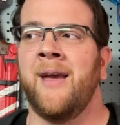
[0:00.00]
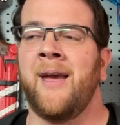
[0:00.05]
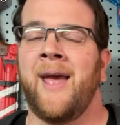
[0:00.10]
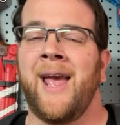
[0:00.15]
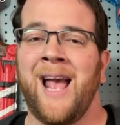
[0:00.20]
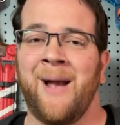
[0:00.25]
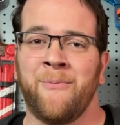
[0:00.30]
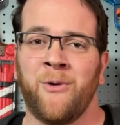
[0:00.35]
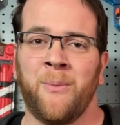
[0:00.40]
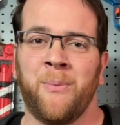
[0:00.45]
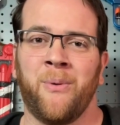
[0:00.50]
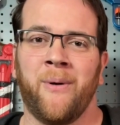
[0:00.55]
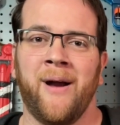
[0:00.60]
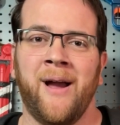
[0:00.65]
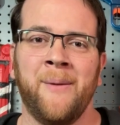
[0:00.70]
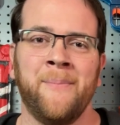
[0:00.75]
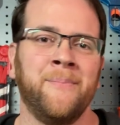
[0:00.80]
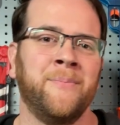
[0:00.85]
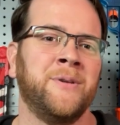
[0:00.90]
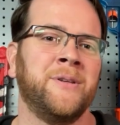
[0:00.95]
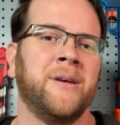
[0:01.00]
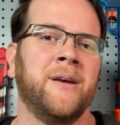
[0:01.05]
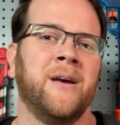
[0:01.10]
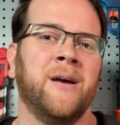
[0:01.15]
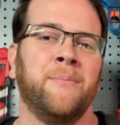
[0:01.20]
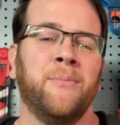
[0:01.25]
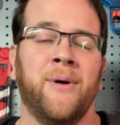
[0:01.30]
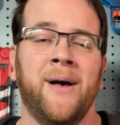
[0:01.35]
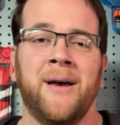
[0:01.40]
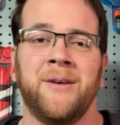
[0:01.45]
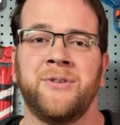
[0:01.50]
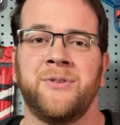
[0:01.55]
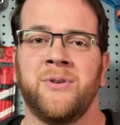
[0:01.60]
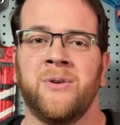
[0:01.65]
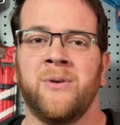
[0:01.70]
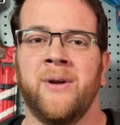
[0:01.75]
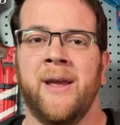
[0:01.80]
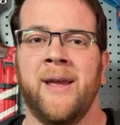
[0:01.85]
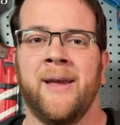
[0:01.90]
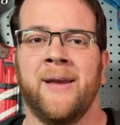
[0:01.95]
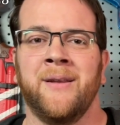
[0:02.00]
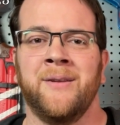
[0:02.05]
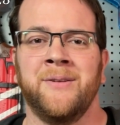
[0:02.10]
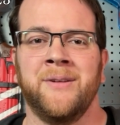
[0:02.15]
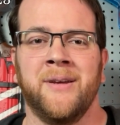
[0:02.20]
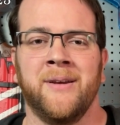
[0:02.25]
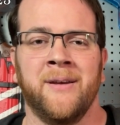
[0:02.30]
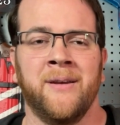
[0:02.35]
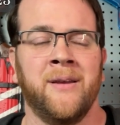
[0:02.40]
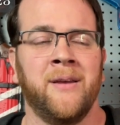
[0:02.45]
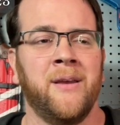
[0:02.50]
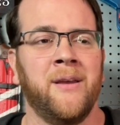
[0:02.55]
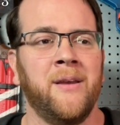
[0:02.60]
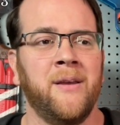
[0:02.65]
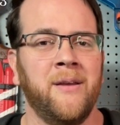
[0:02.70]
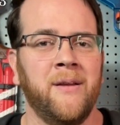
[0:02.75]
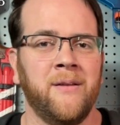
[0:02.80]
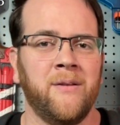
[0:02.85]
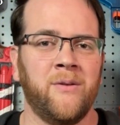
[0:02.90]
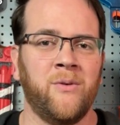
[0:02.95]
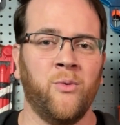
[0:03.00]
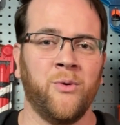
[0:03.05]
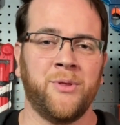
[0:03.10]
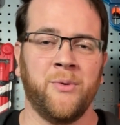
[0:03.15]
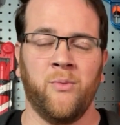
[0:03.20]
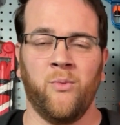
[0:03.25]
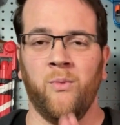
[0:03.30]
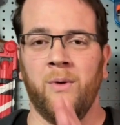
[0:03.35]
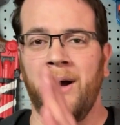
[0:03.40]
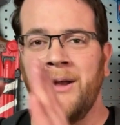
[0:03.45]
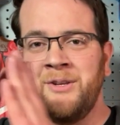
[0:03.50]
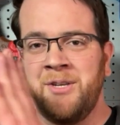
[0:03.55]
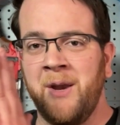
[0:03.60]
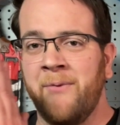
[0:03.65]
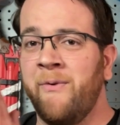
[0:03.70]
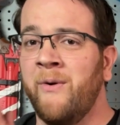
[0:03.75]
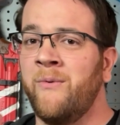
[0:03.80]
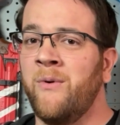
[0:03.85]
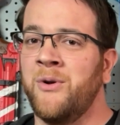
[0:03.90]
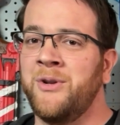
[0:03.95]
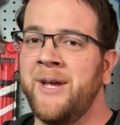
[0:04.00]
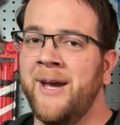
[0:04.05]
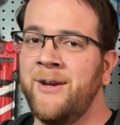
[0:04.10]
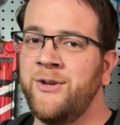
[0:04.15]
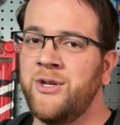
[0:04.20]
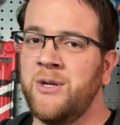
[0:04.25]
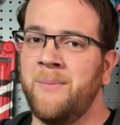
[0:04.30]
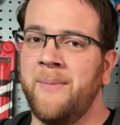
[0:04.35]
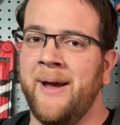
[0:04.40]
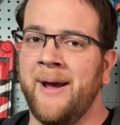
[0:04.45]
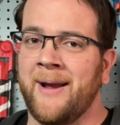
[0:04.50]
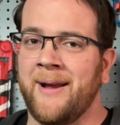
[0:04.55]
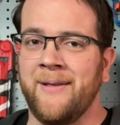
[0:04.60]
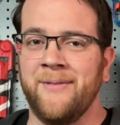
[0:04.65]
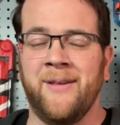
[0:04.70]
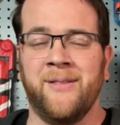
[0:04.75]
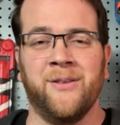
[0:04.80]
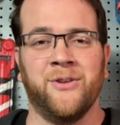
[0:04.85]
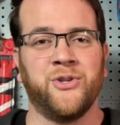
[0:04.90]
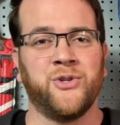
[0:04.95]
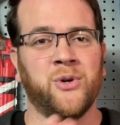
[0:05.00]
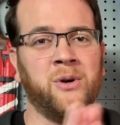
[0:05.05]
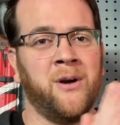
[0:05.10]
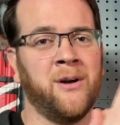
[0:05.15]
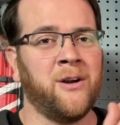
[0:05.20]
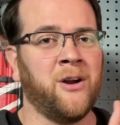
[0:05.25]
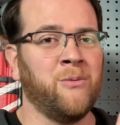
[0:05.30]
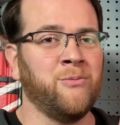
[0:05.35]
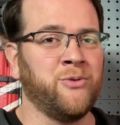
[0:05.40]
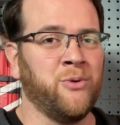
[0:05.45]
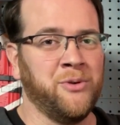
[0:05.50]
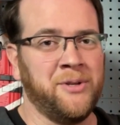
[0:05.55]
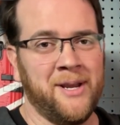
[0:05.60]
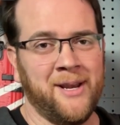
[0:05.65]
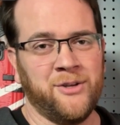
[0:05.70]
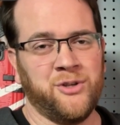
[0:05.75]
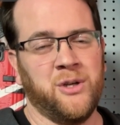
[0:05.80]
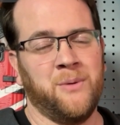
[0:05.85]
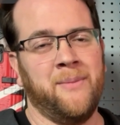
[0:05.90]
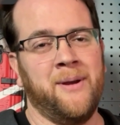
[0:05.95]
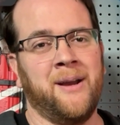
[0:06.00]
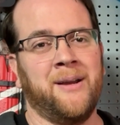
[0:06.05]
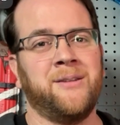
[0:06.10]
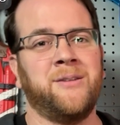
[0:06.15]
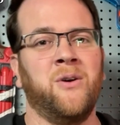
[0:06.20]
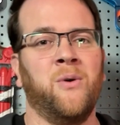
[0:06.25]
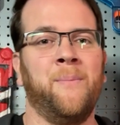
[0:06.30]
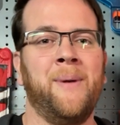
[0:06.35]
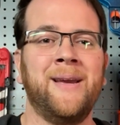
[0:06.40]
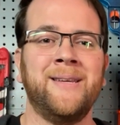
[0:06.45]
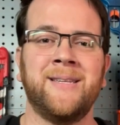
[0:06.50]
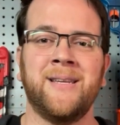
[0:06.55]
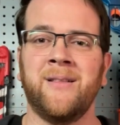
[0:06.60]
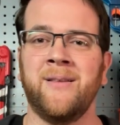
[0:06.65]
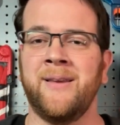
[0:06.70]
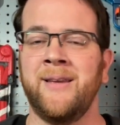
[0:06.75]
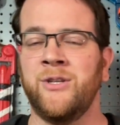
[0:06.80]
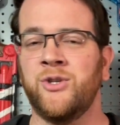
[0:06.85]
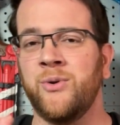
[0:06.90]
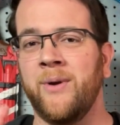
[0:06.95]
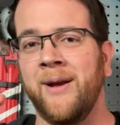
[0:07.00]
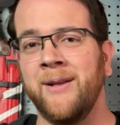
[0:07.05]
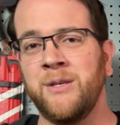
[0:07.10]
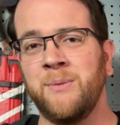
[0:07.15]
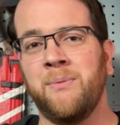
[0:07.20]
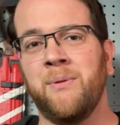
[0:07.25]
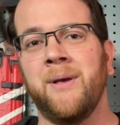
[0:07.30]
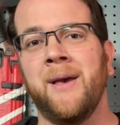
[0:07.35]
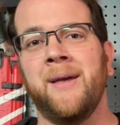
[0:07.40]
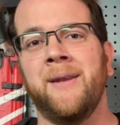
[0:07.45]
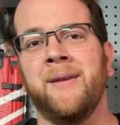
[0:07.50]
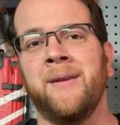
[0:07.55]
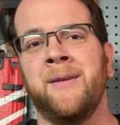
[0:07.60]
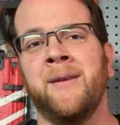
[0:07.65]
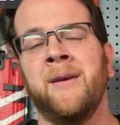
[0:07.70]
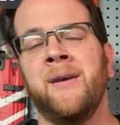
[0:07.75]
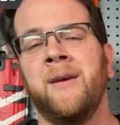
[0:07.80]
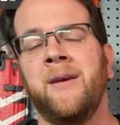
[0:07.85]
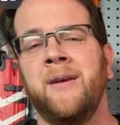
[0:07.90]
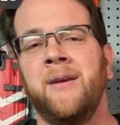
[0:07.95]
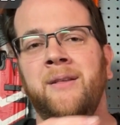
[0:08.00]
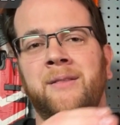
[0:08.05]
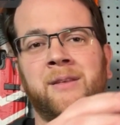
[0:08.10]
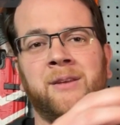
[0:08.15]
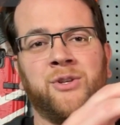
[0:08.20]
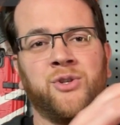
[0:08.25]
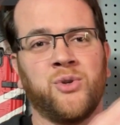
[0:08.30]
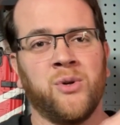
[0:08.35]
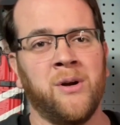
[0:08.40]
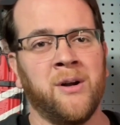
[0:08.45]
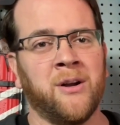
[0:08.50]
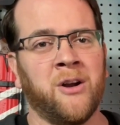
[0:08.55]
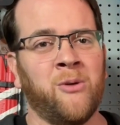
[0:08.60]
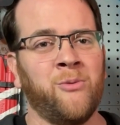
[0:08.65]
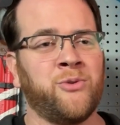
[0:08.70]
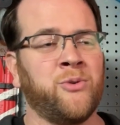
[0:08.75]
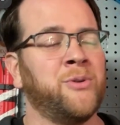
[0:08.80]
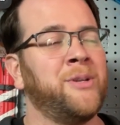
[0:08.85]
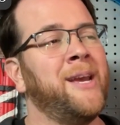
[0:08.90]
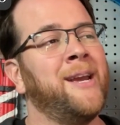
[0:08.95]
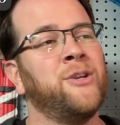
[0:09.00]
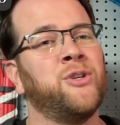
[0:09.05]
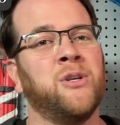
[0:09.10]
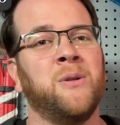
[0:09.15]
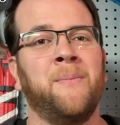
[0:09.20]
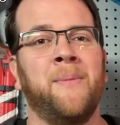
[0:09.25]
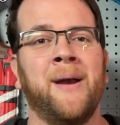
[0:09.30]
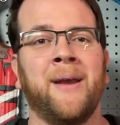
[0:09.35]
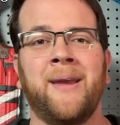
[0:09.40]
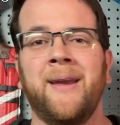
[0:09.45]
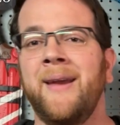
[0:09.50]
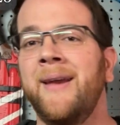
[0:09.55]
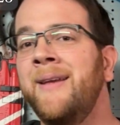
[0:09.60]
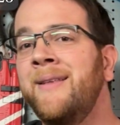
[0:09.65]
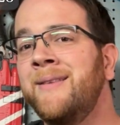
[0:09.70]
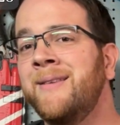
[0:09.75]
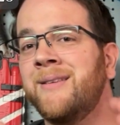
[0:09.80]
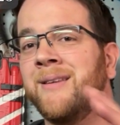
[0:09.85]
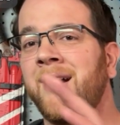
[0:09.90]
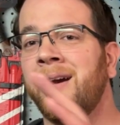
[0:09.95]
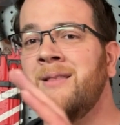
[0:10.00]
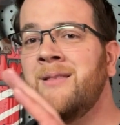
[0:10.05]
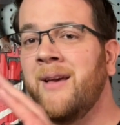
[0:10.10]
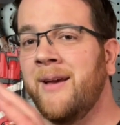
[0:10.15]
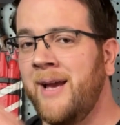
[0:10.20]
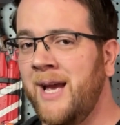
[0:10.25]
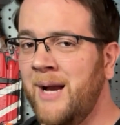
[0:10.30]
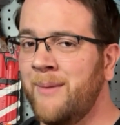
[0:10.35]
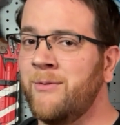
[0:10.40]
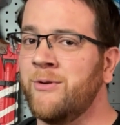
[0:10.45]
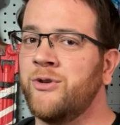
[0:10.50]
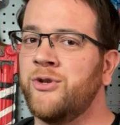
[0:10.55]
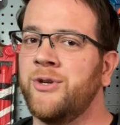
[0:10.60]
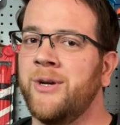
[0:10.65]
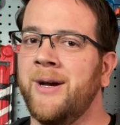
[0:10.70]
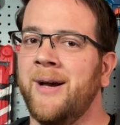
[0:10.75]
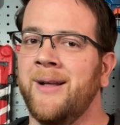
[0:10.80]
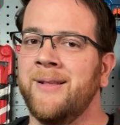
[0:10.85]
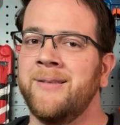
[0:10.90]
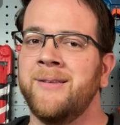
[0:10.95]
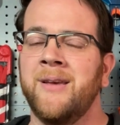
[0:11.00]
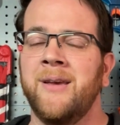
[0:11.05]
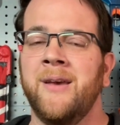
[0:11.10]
hammer primed blaster and with a different rotation mech than the Strong Arms rotation mech. So basically he transplanted the Strong Arms rotation mech inside the Hammer Shot